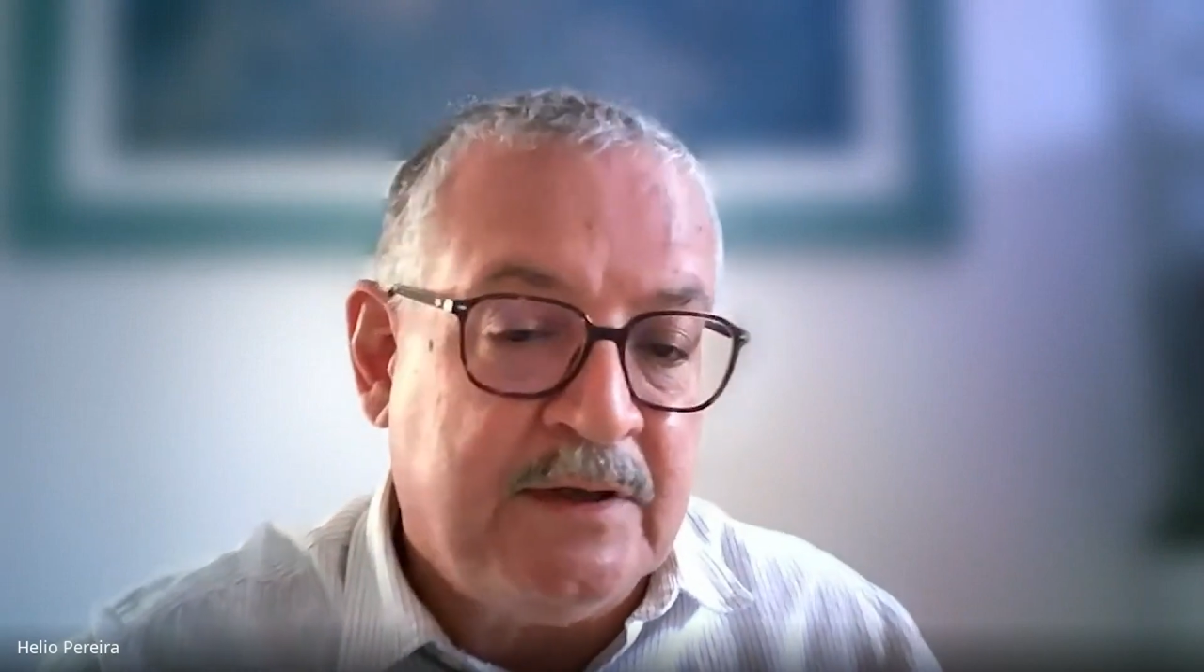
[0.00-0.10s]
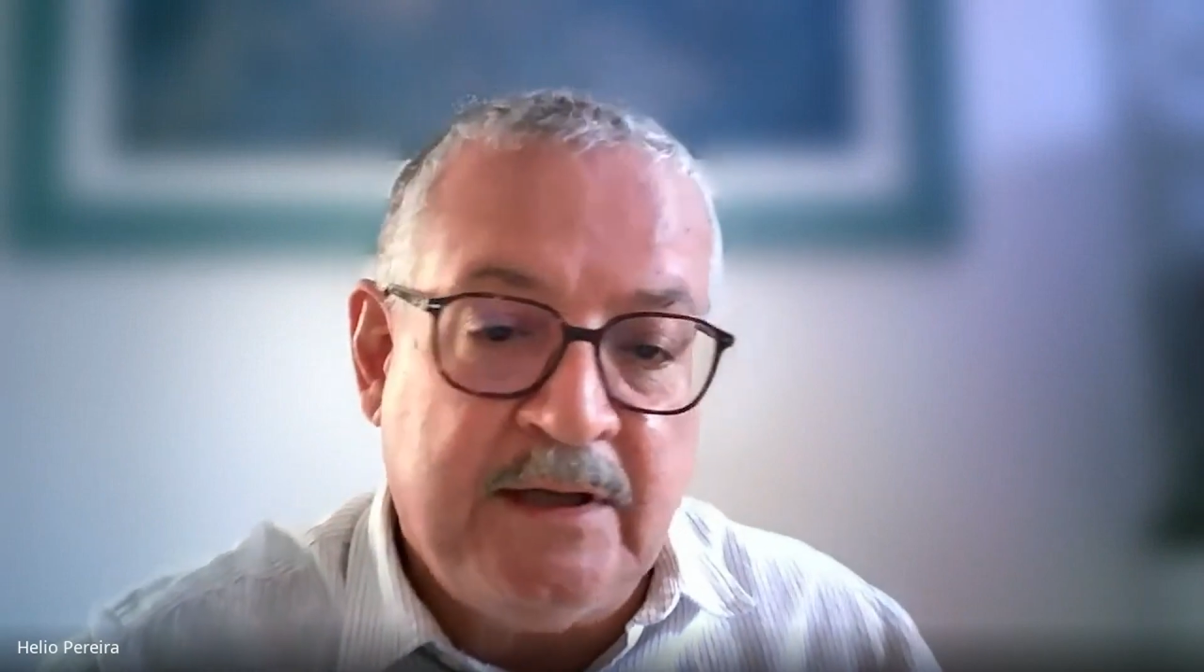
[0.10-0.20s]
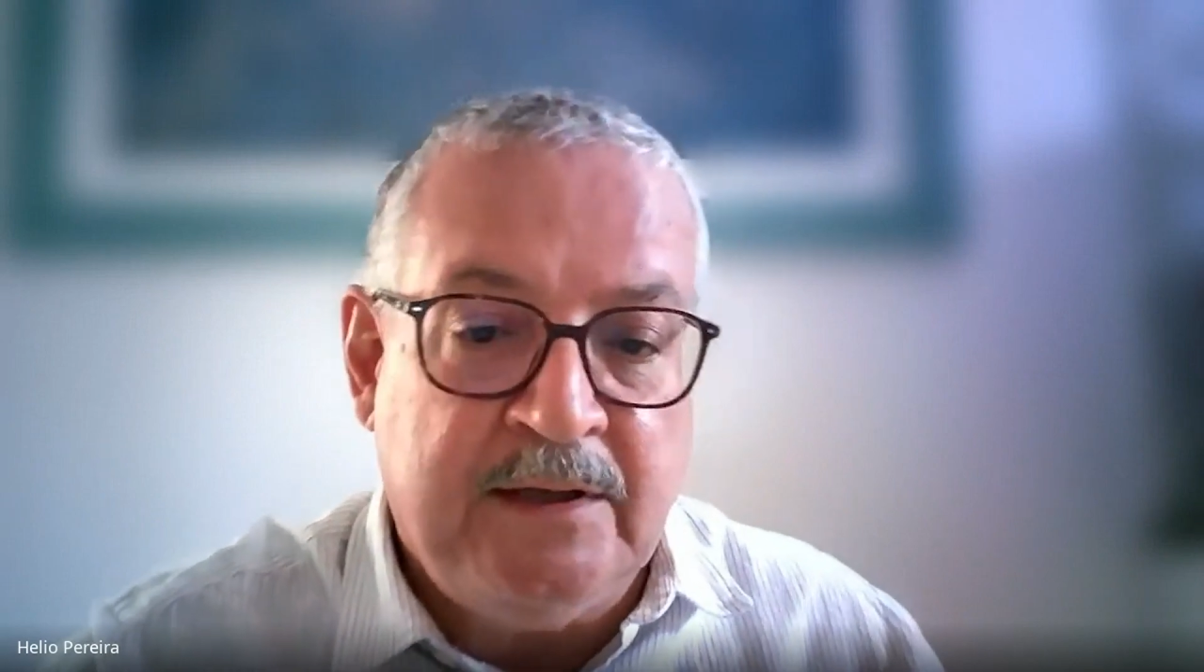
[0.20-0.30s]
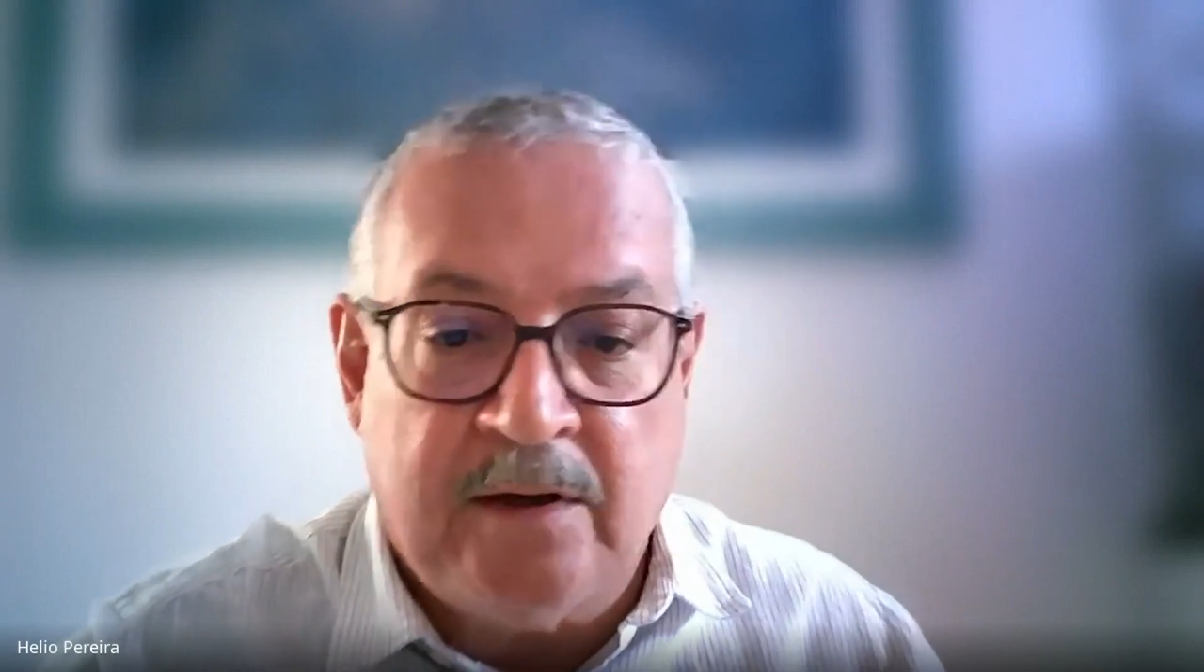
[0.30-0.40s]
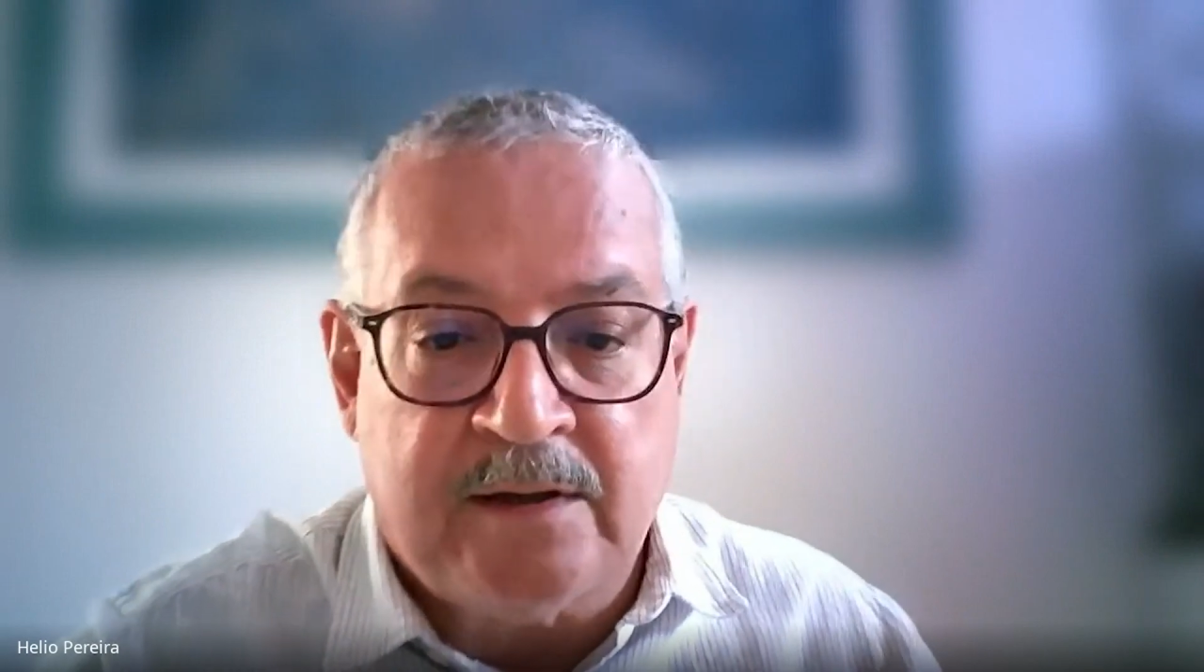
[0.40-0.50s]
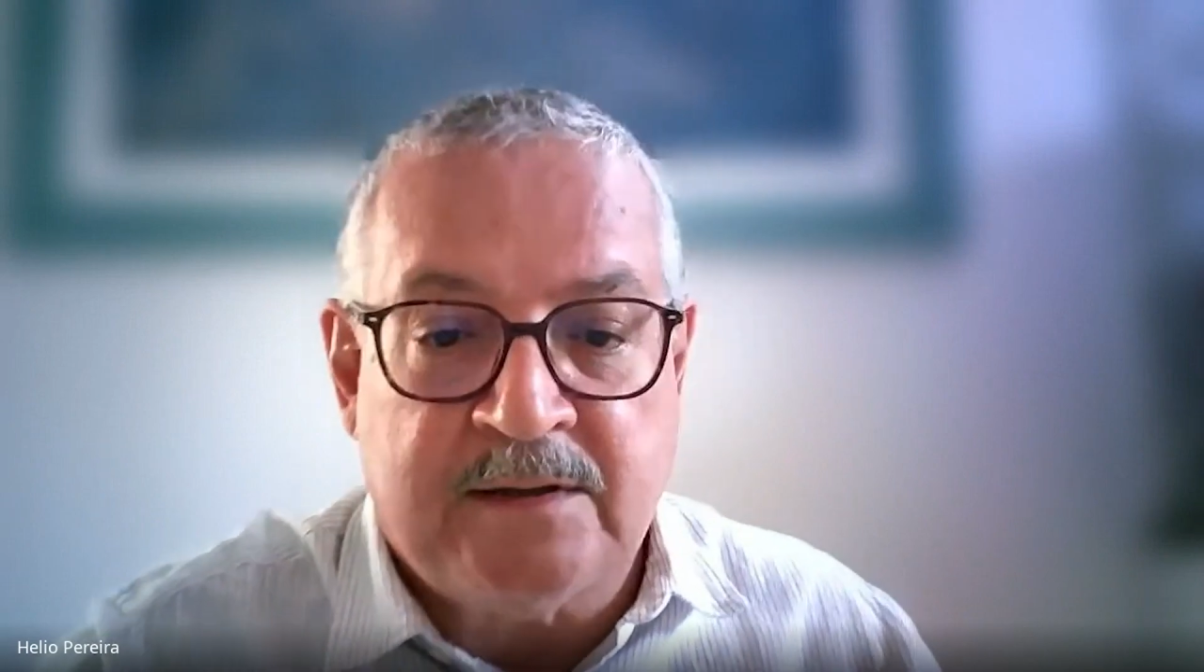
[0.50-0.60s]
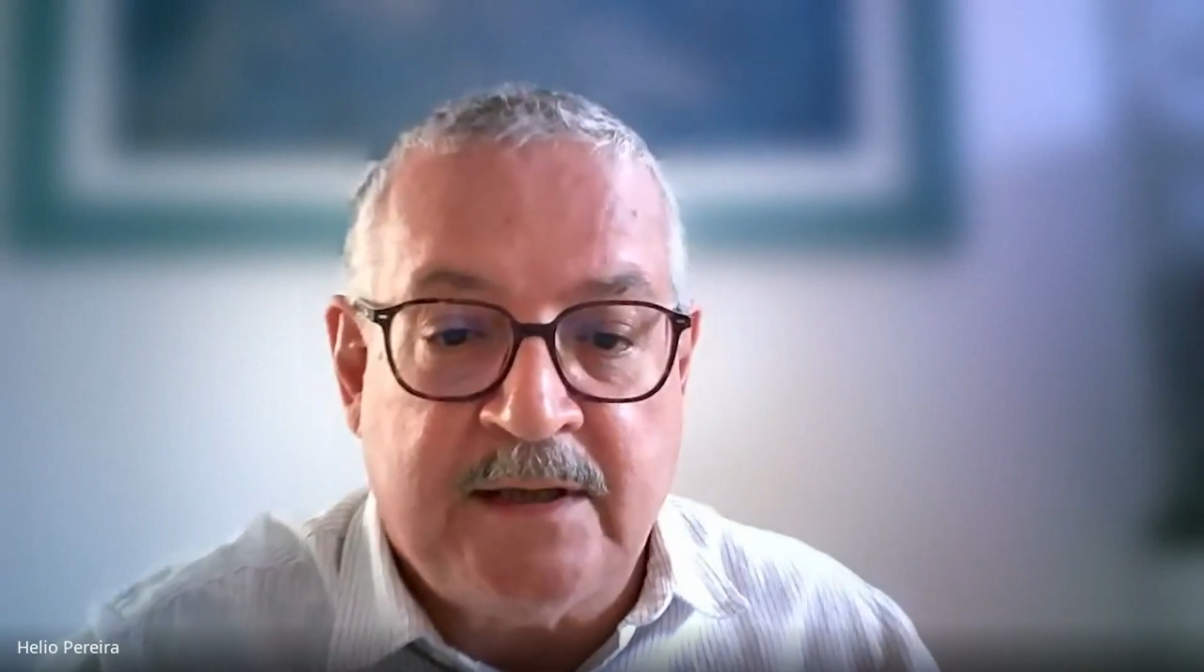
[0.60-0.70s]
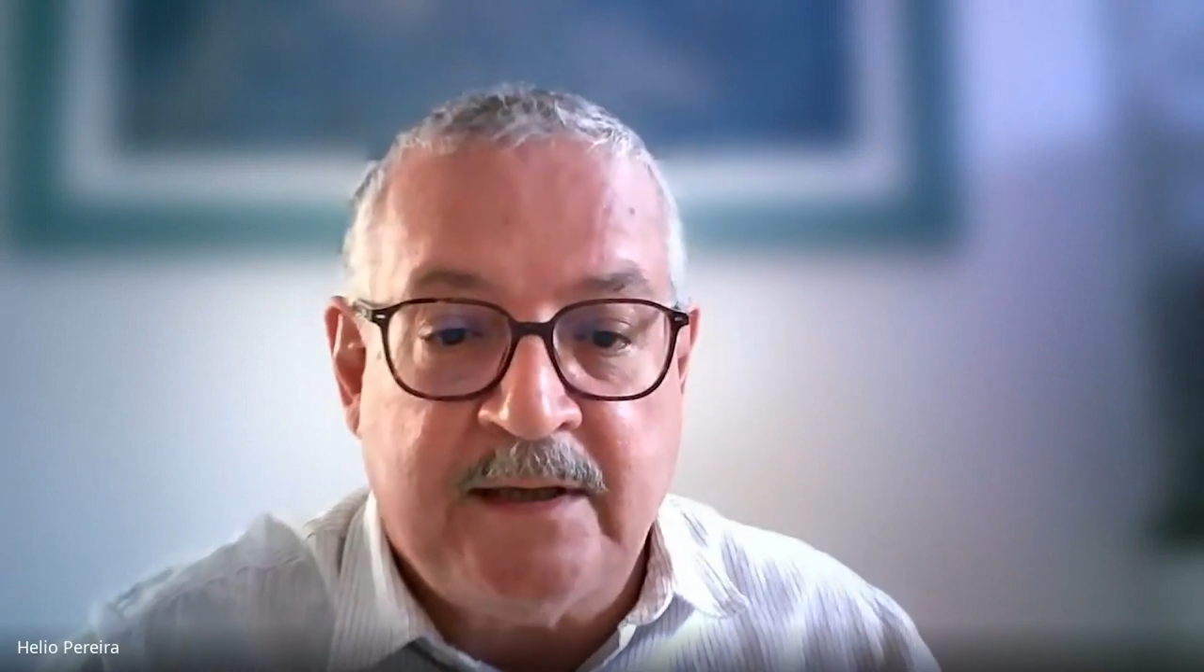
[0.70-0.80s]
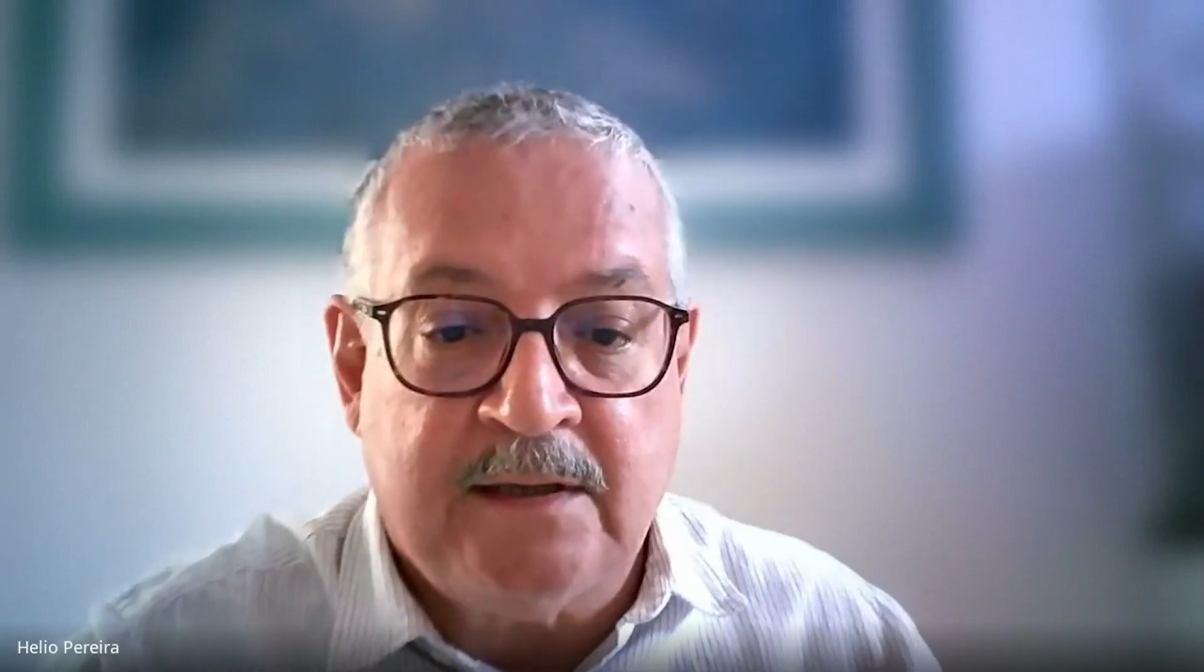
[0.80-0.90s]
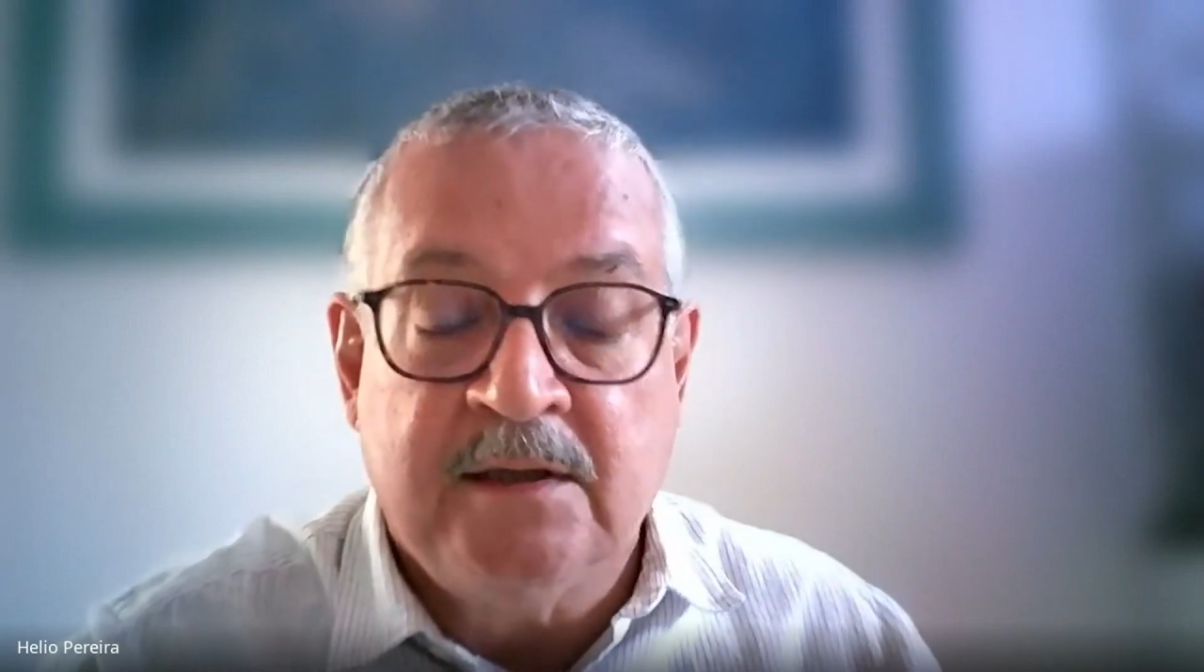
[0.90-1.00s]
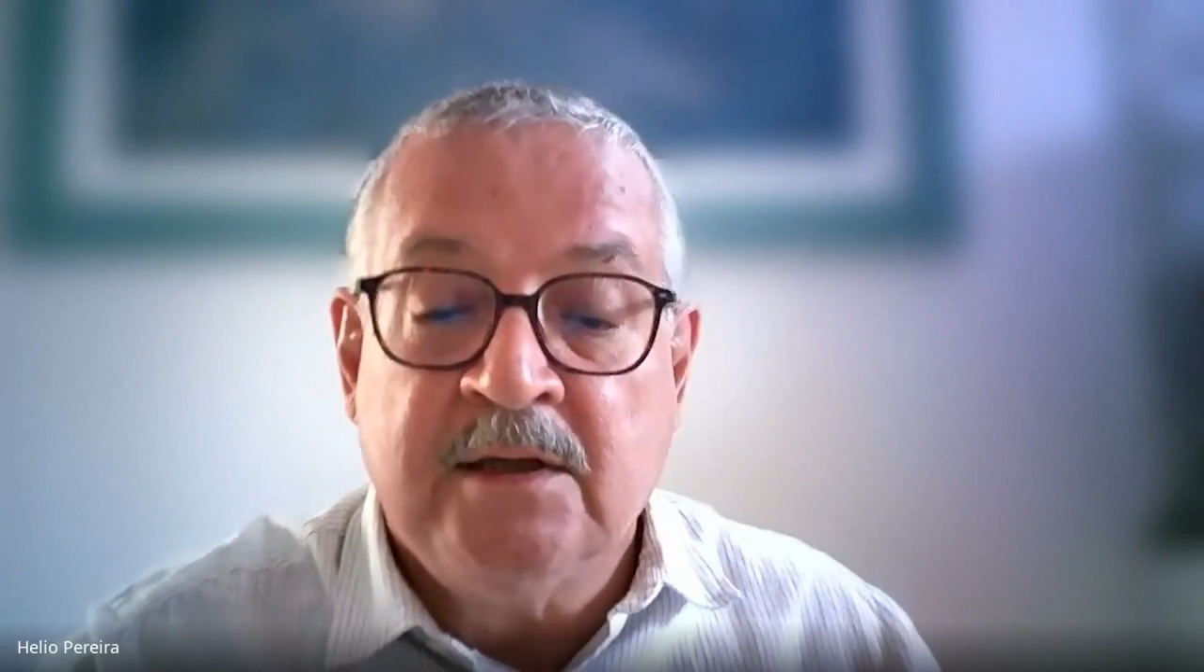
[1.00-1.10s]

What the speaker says: any other data.